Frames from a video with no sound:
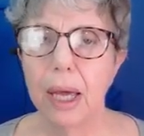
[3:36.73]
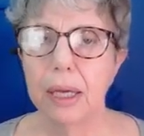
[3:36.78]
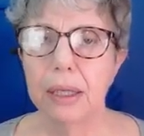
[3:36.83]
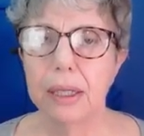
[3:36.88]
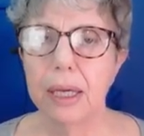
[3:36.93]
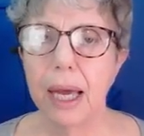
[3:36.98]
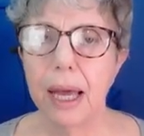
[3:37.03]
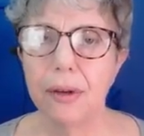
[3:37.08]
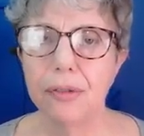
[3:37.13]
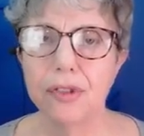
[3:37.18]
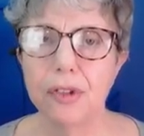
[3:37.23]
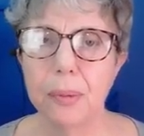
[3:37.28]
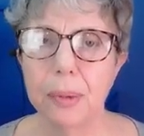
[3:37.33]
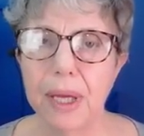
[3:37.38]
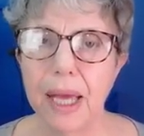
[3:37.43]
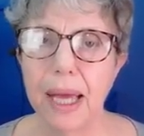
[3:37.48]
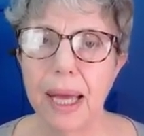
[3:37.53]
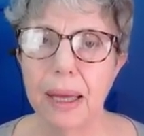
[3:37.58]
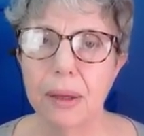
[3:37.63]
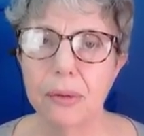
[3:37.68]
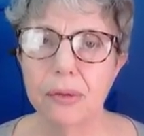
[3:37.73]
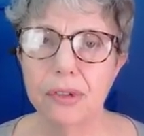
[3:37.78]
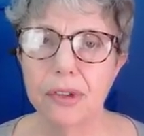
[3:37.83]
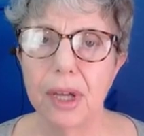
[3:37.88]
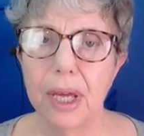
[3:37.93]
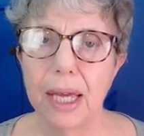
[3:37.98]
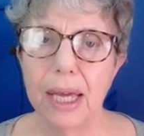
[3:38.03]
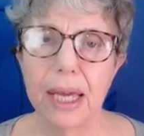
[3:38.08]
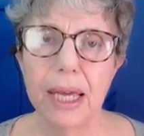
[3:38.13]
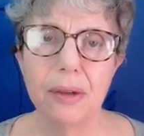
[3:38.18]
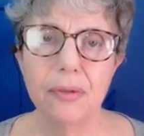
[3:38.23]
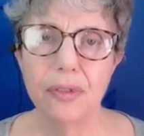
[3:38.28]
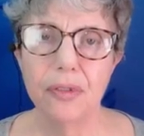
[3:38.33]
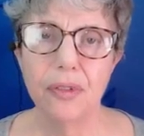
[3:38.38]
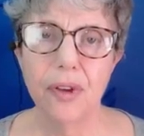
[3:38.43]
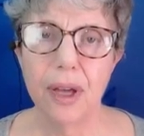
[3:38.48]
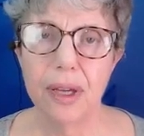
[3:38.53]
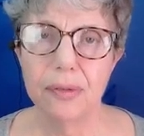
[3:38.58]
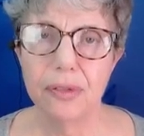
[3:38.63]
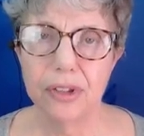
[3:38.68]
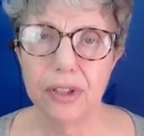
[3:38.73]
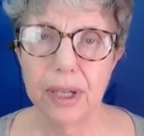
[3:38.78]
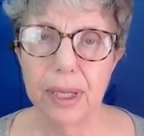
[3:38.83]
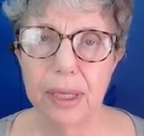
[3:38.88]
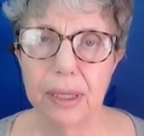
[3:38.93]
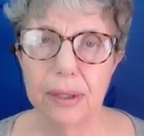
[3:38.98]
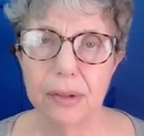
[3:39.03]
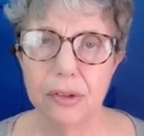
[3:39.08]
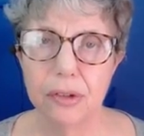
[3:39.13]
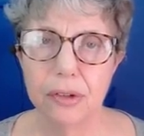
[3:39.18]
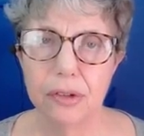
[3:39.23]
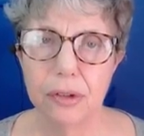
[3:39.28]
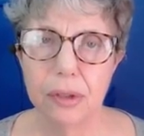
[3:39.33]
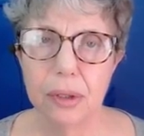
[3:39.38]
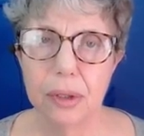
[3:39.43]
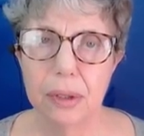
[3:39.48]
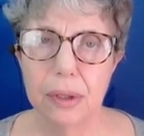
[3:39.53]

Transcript: You have to be out in five seconds.